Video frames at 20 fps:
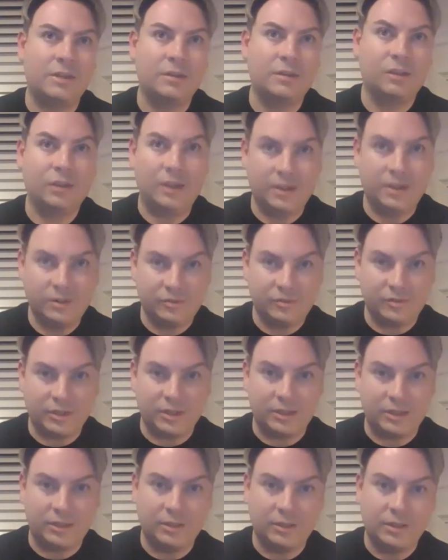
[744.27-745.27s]

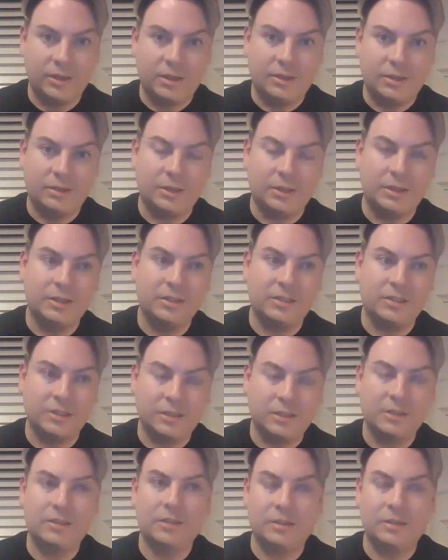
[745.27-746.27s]
clarified that in the
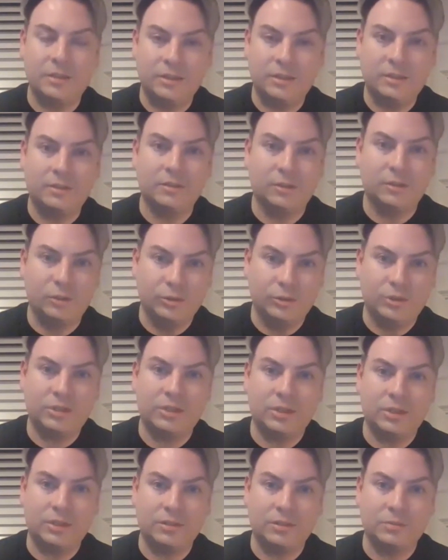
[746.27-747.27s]
studies that they
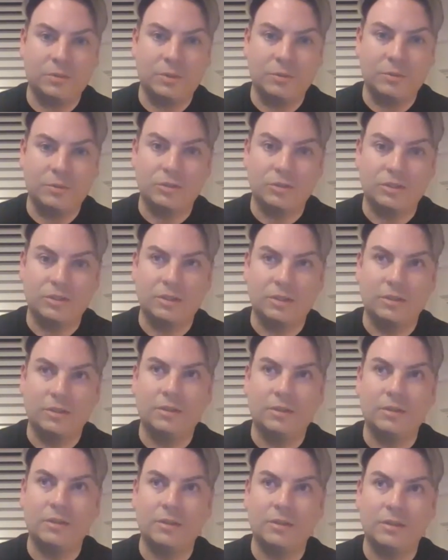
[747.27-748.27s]
looked at about
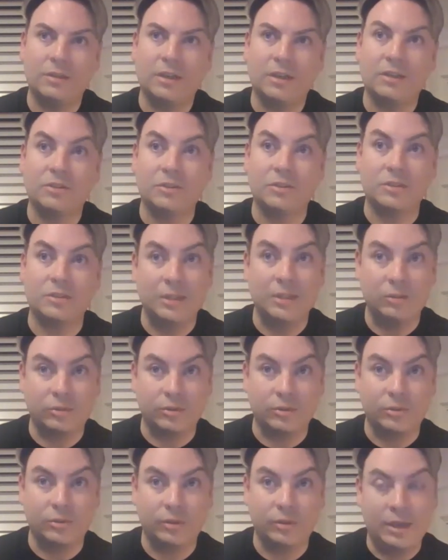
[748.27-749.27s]
cancer cell
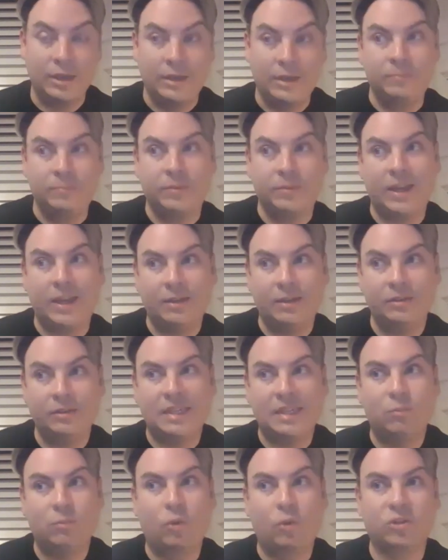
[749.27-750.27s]
growth,
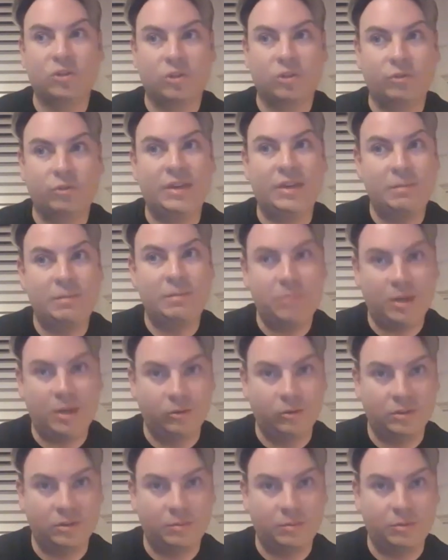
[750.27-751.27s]
LDN was already
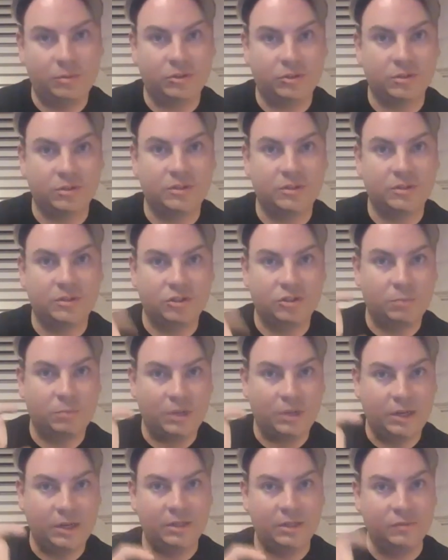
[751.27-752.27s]
pulsed because it was such a
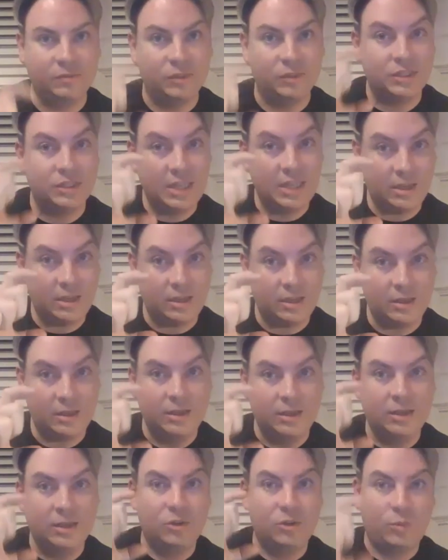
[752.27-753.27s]
period of the
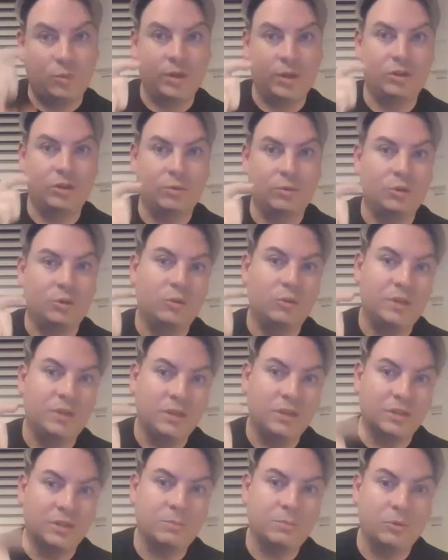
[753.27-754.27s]
day where you were not
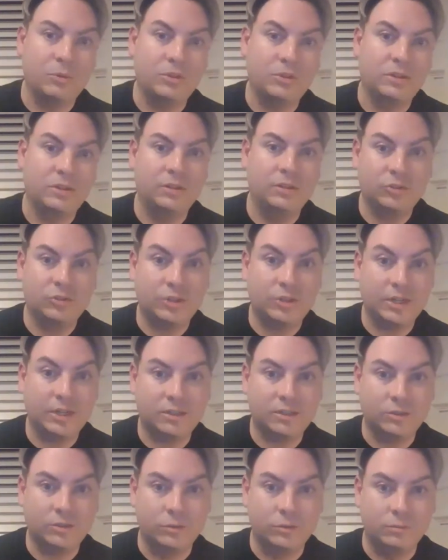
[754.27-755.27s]
being exposed to
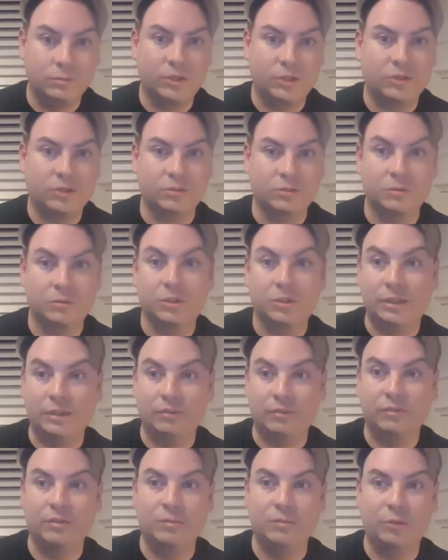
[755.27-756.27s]
naltrexone because it was
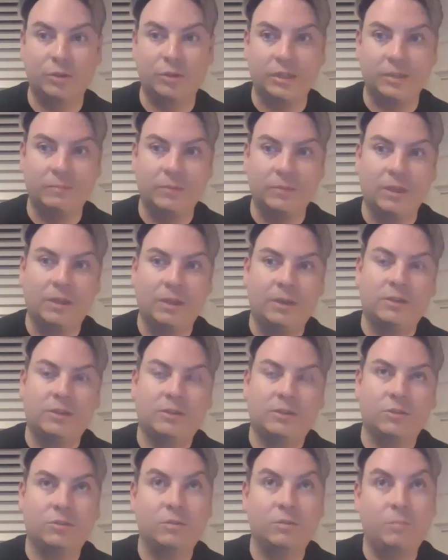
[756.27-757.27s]
cleared from the body.
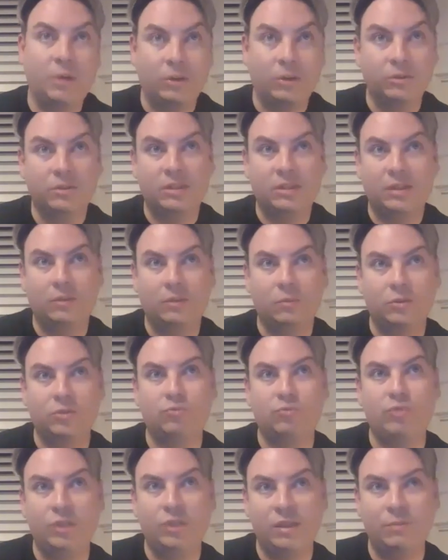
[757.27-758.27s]
So the pulsing was
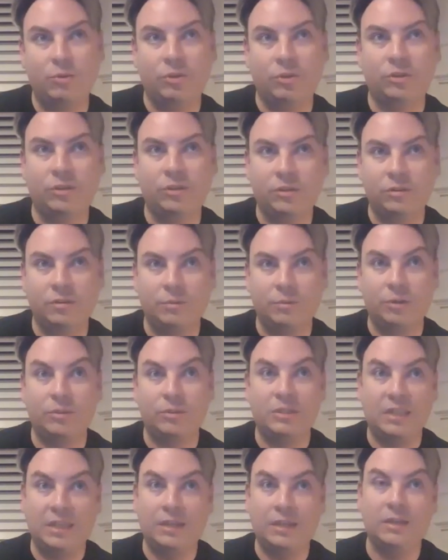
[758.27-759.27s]
really more to do about
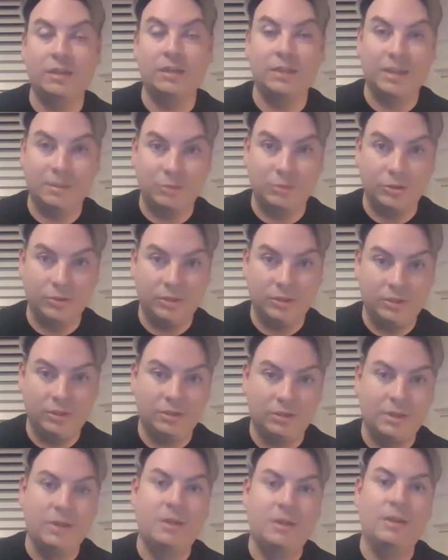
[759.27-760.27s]
taking
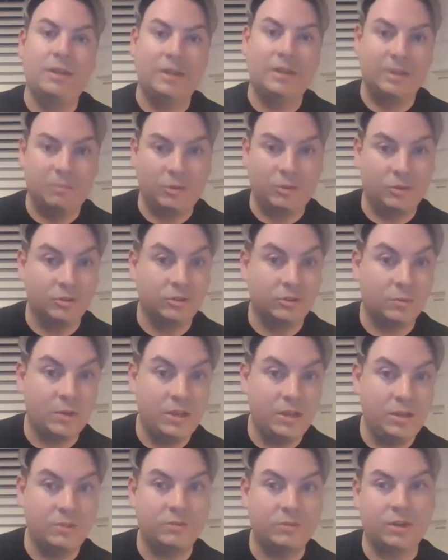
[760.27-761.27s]
cannabinoids in a pulsed
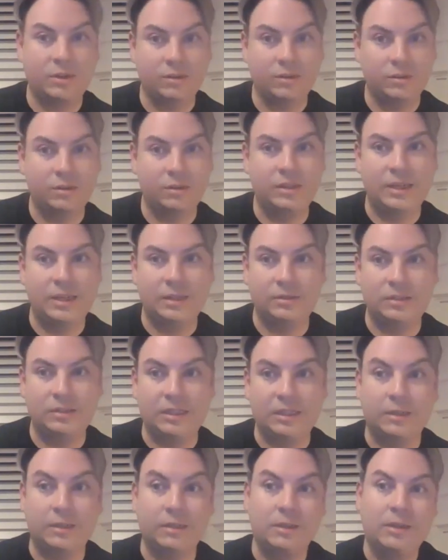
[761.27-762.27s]
way rather than the
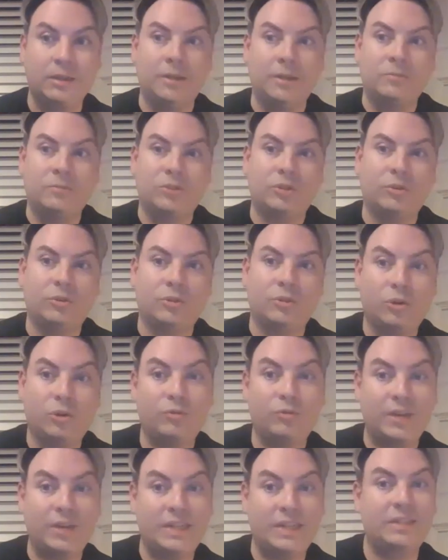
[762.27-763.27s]
LDN. So you're
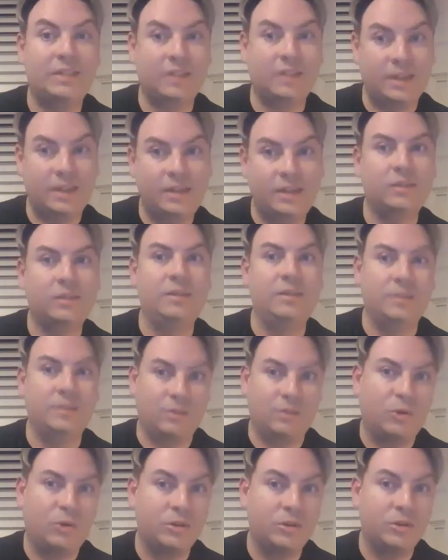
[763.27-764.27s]
already cycling
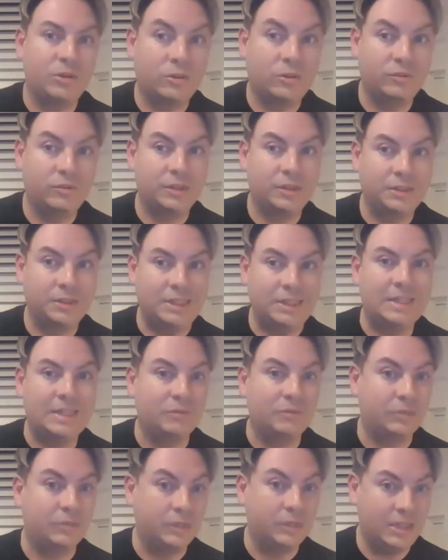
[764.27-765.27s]
on and off of LDN
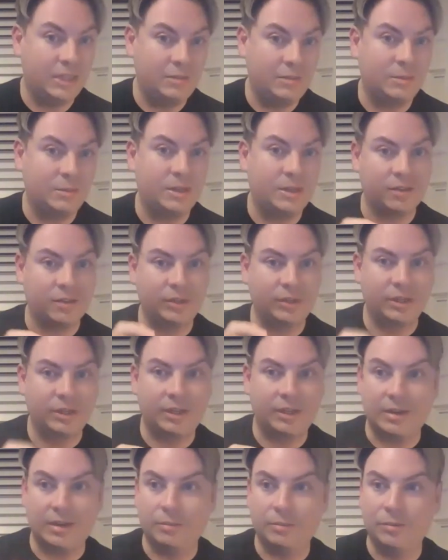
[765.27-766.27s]
every day by having a
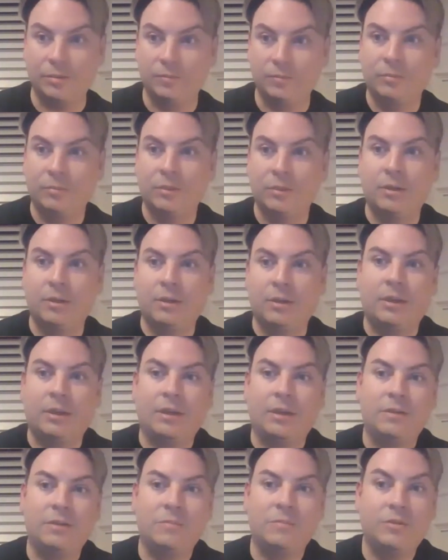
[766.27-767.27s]

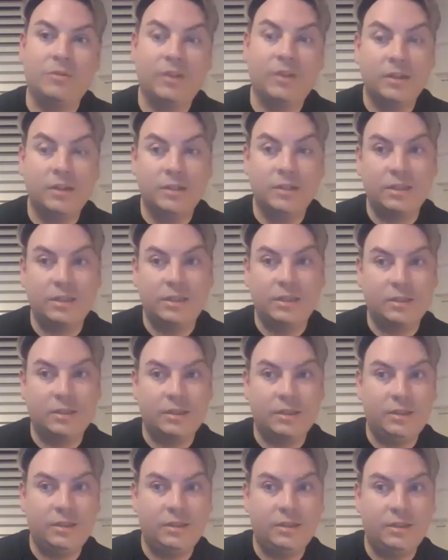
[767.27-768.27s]
gap. Regarding
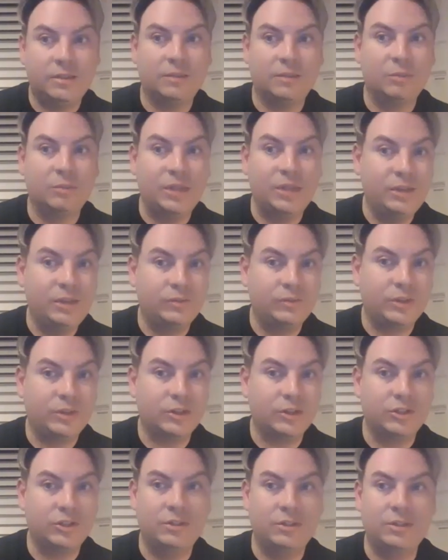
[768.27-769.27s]
the sublingual
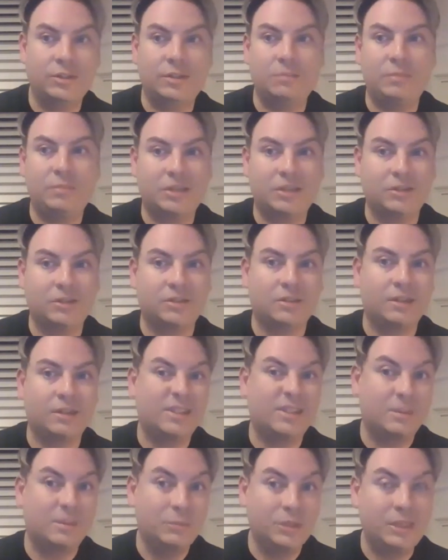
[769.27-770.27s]
version, better
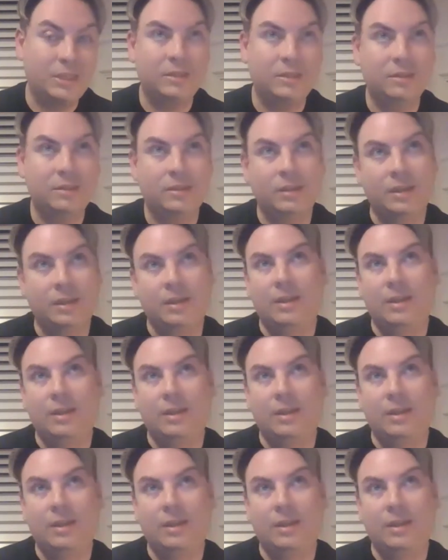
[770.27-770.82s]
assimilated,